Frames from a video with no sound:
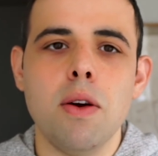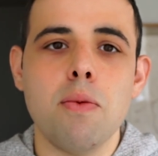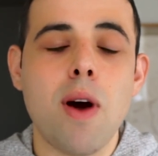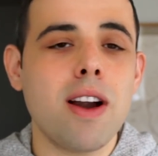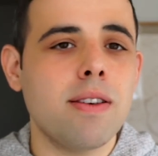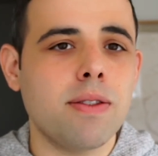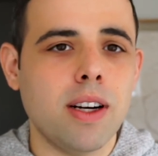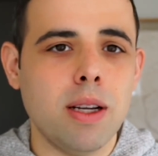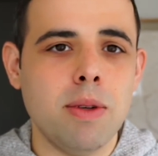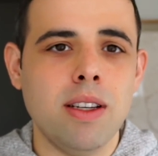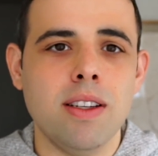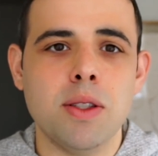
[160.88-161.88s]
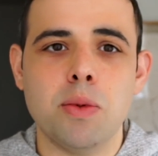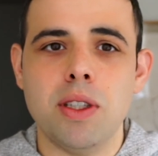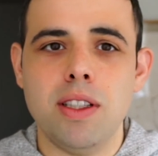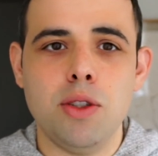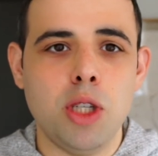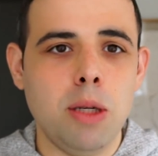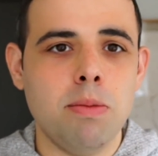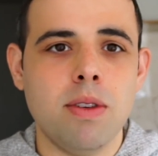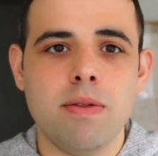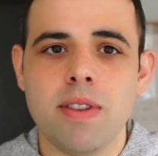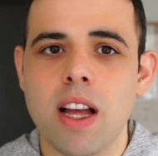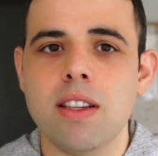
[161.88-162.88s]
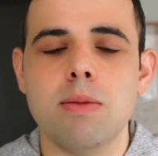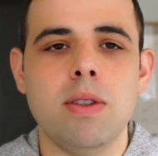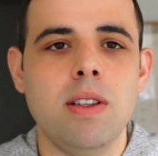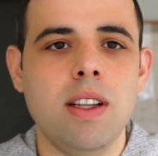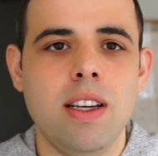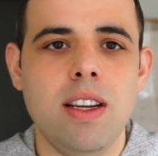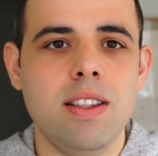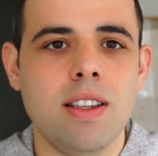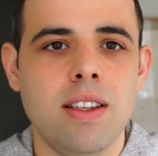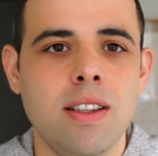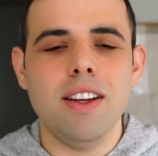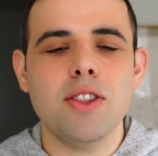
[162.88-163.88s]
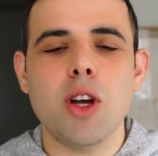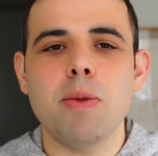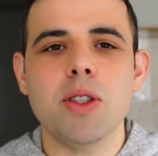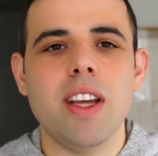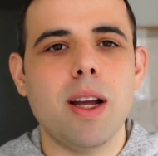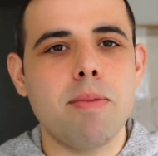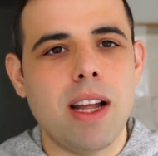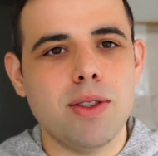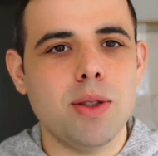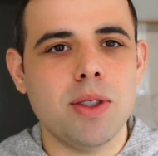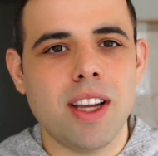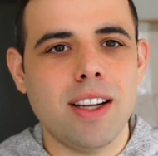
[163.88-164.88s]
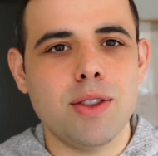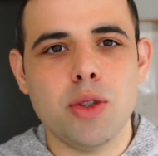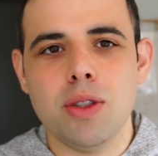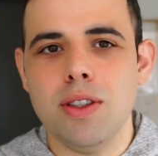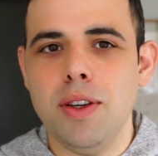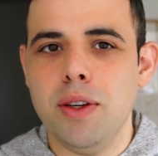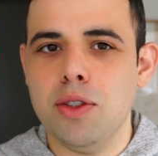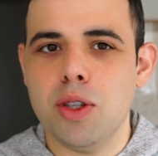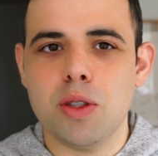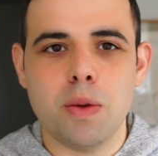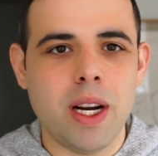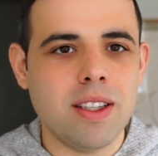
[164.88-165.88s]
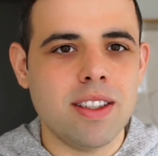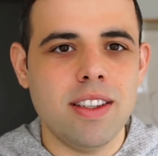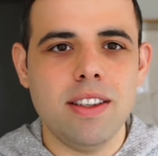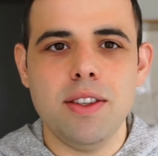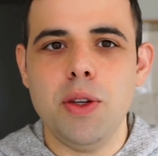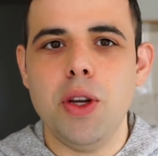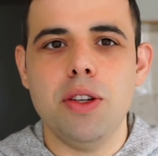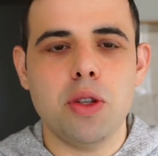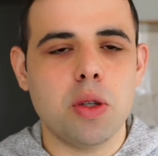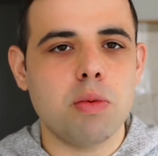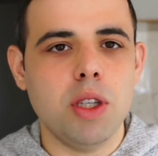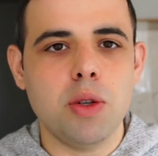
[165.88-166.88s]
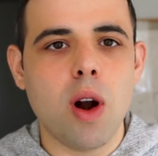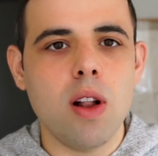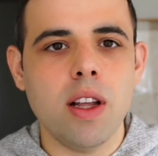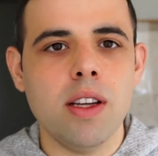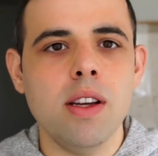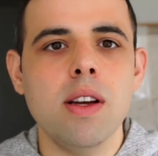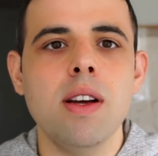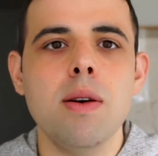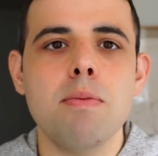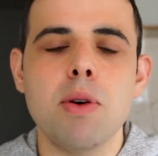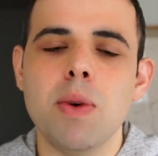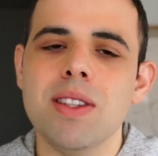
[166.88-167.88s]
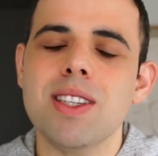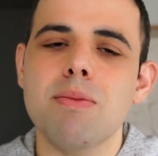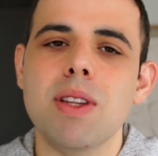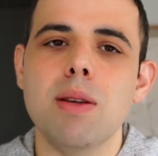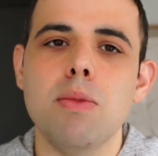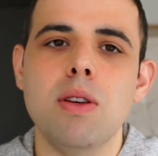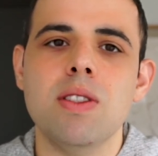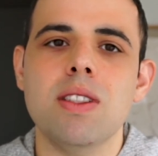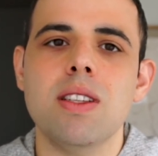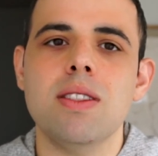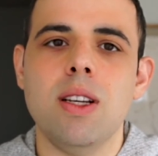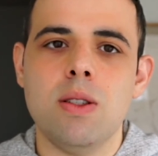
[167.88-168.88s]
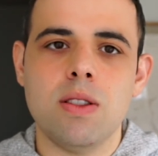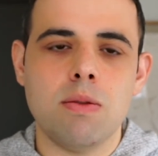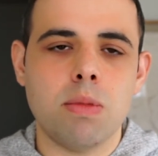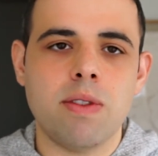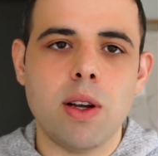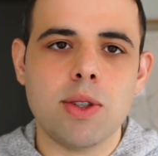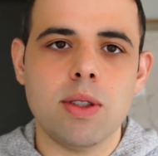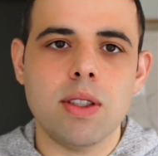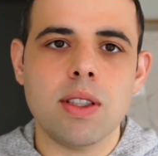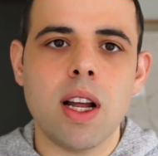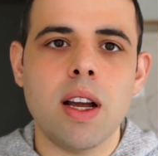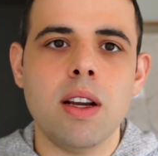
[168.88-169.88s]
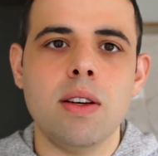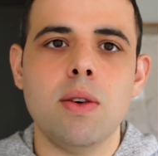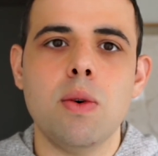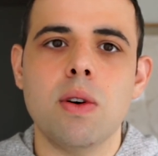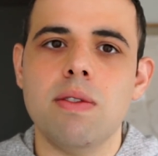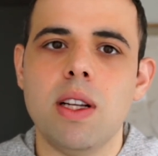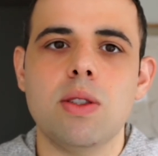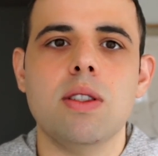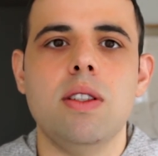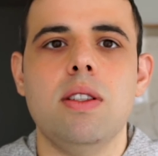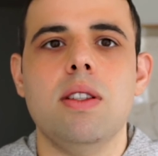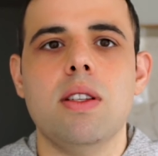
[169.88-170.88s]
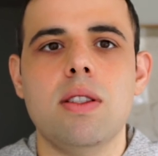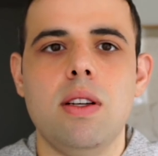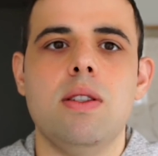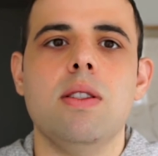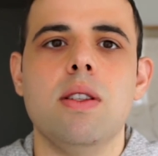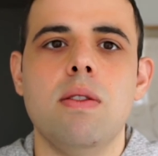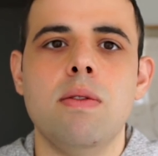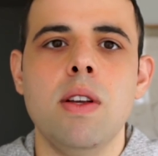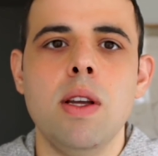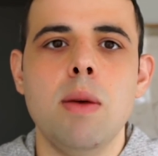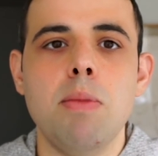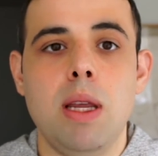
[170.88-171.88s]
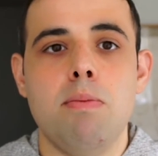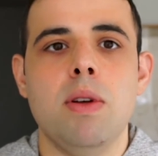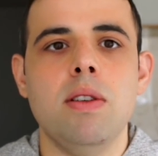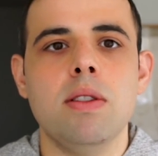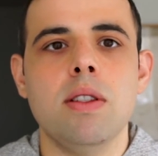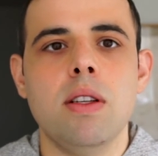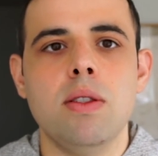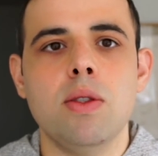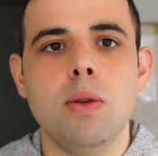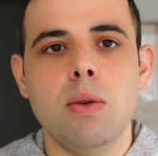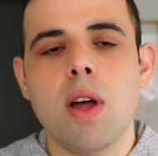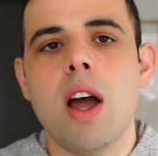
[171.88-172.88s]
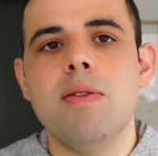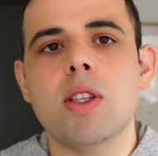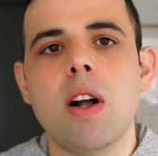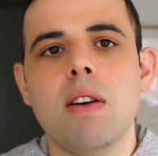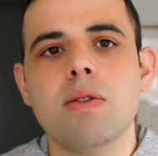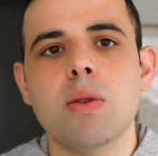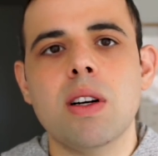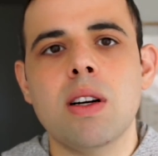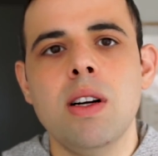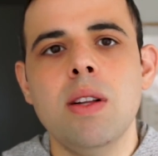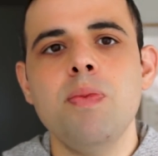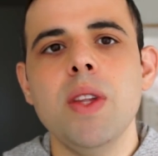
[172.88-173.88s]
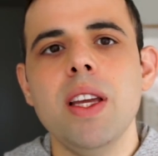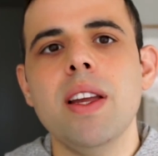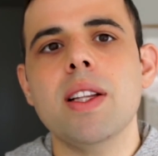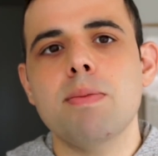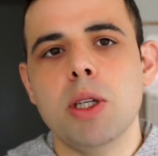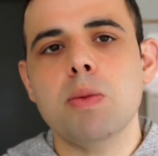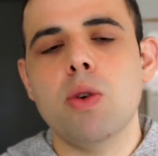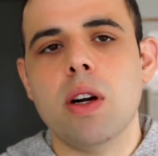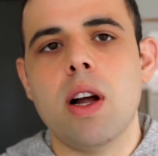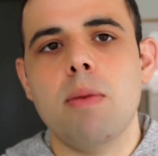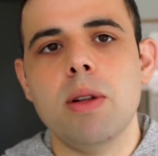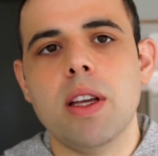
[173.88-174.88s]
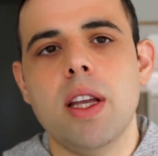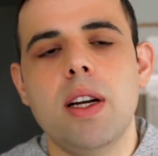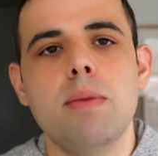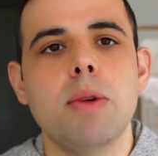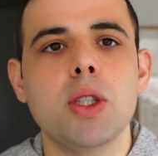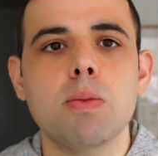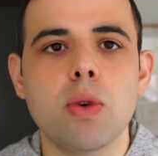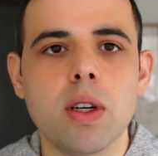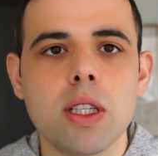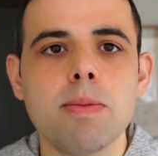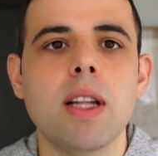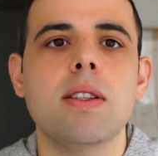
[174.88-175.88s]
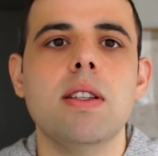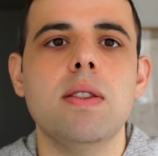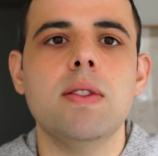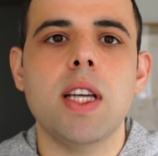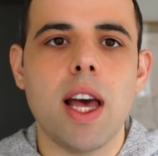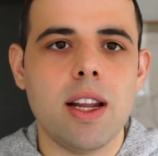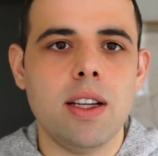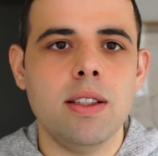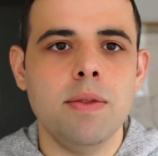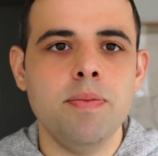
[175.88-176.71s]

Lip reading: Wireframing is really cheap, flexible, and easy. It's almost like a pencil sketch. You can just erase it, you can just redraw it. But once something moves to the stages of professional design, or eventually to the stages of being built into live software, it gets much more complicated, much more expensive to edit.